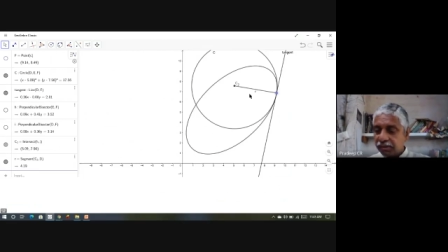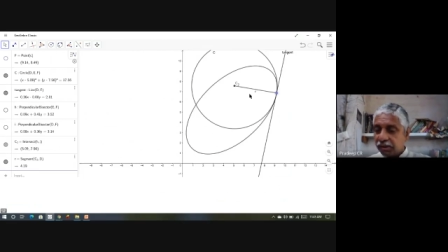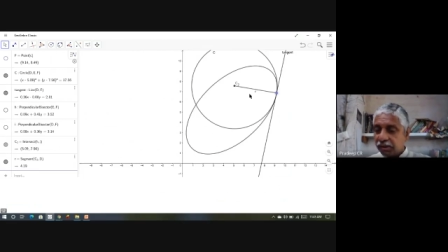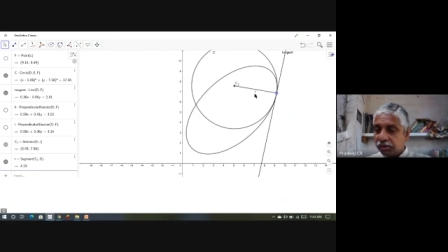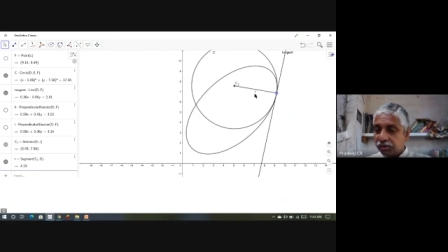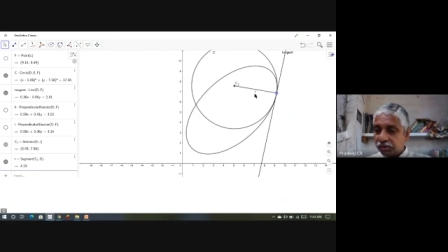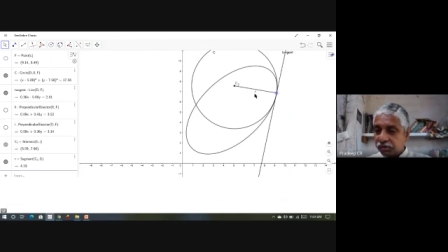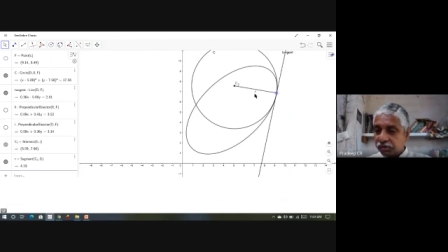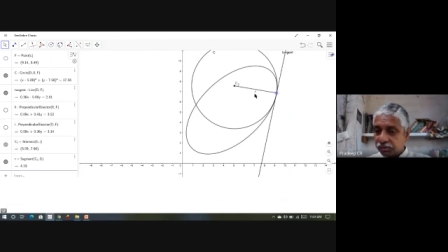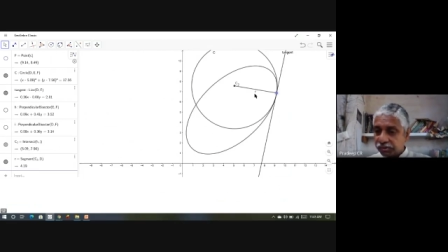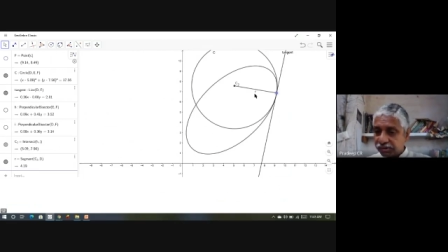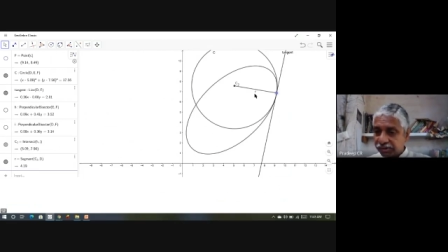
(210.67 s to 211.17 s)

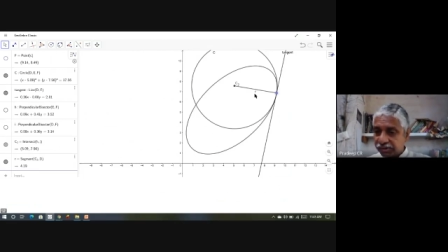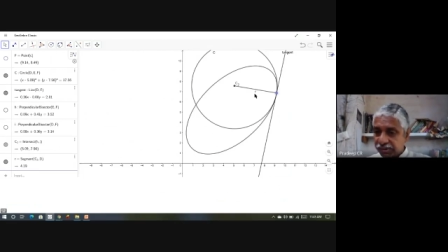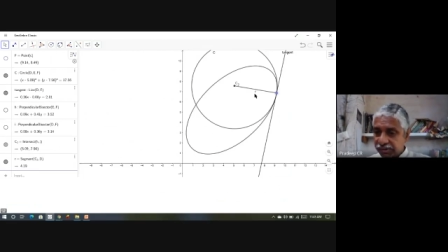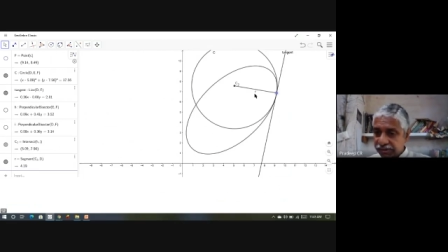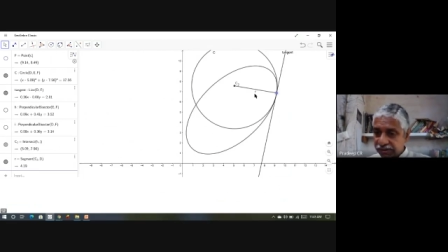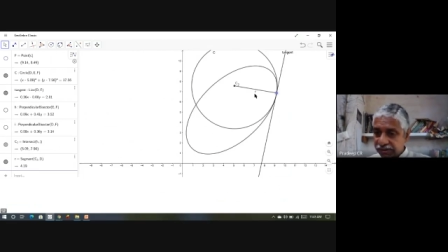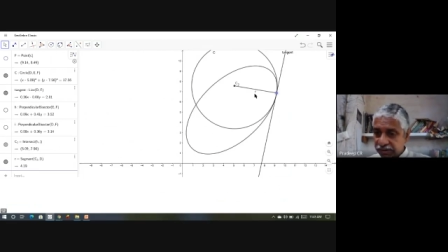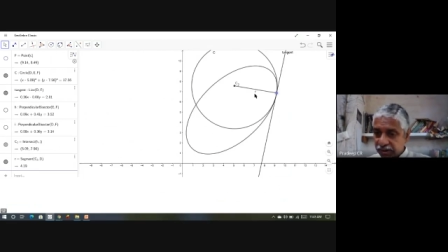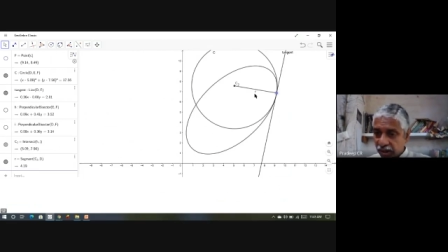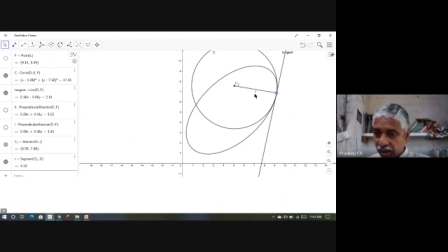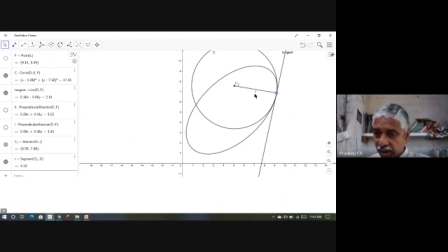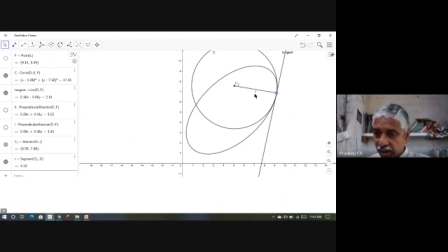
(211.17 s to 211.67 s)
So
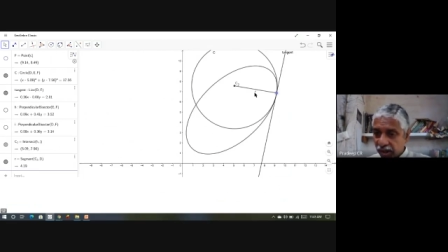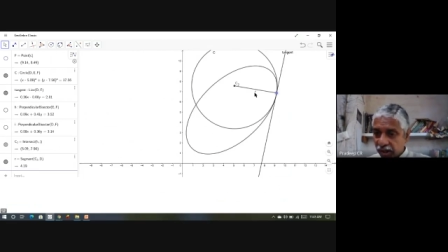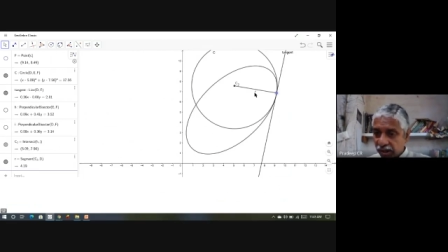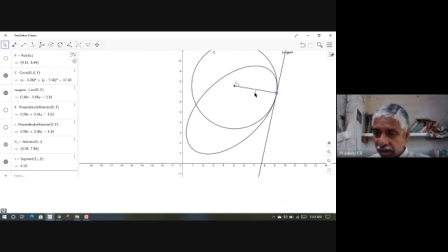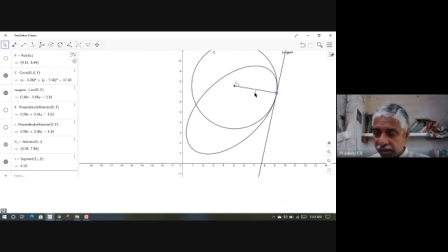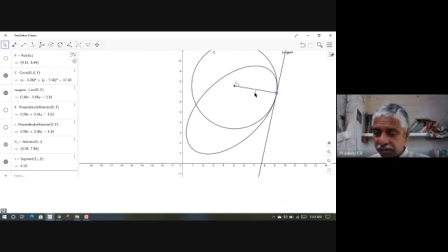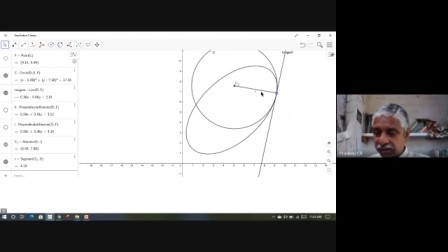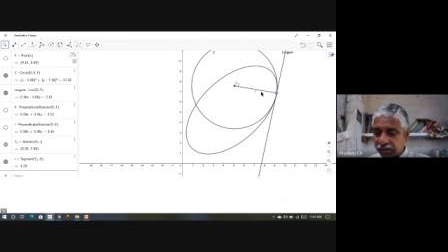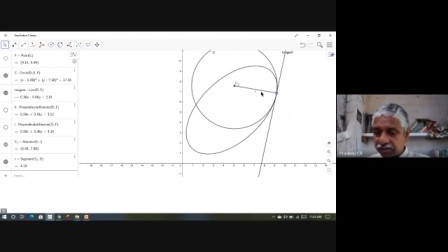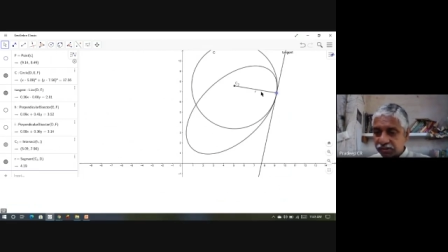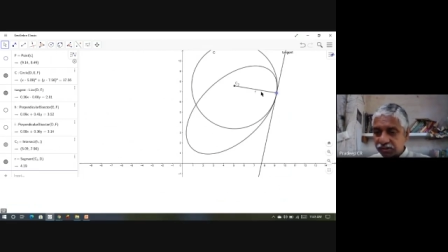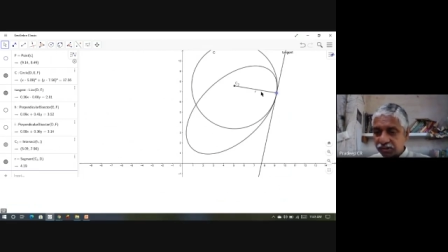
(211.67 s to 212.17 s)
this r
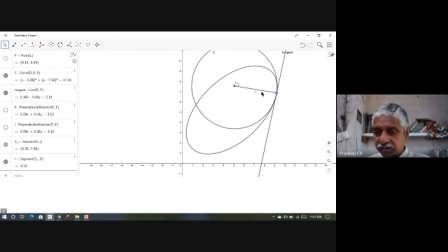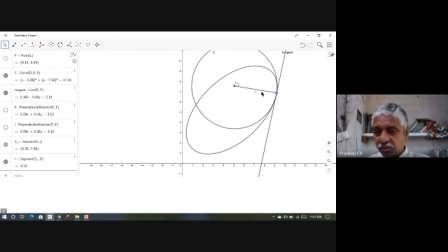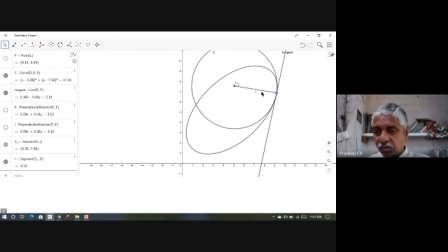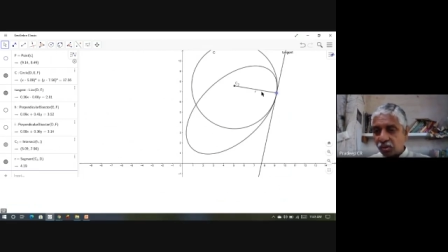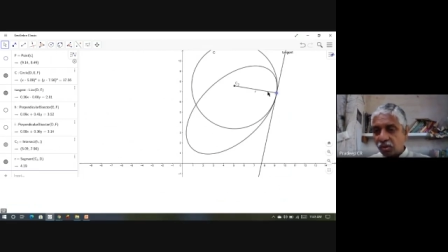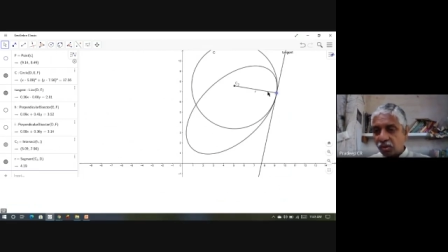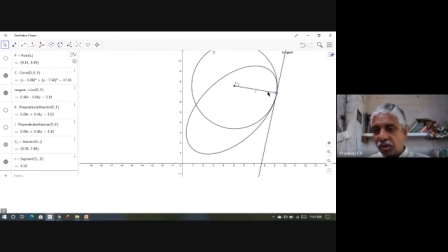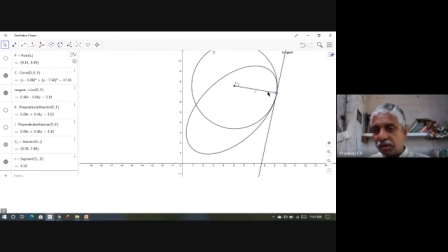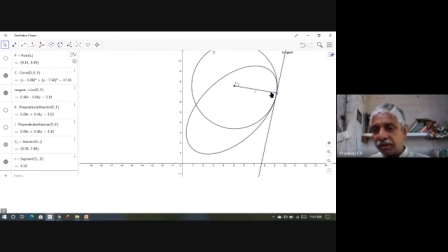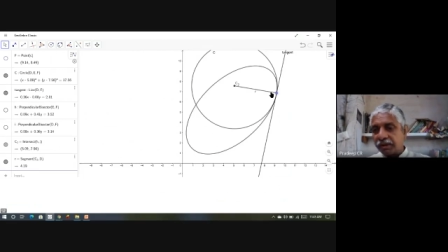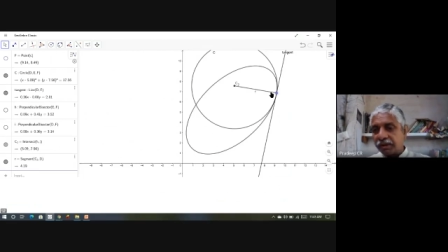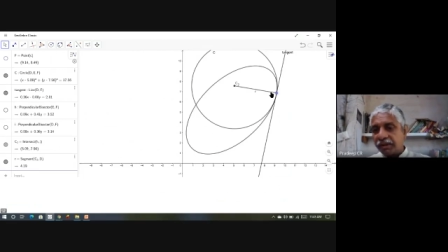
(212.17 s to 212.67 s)
is
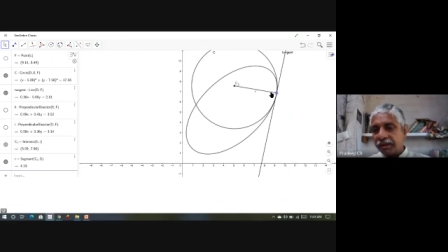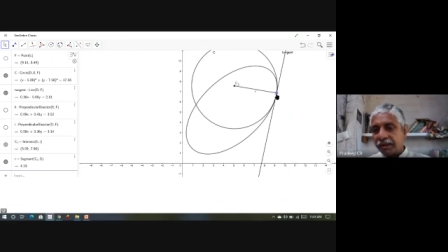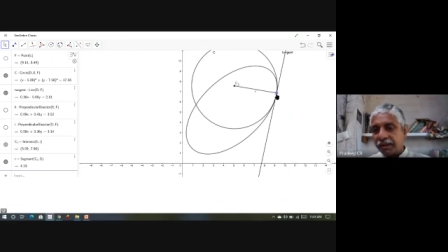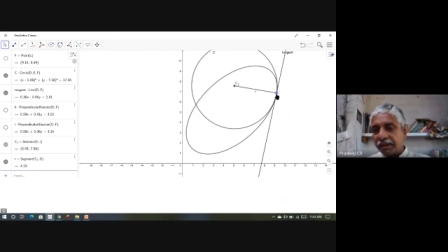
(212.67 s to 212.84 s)
called